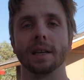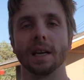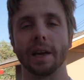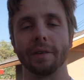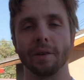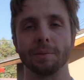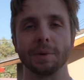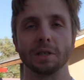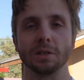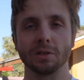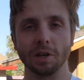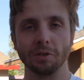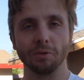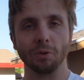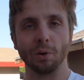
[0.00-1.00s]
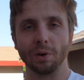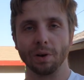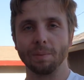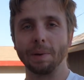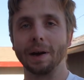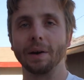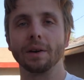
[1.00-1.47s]
If I'm being straightforward
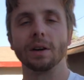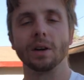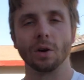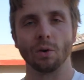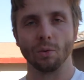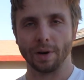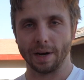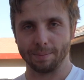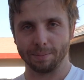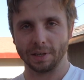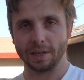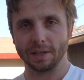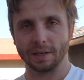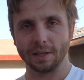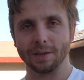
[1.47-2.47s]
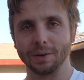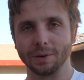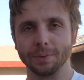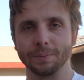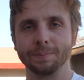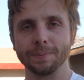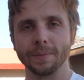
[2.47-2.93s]
about what I plan to do,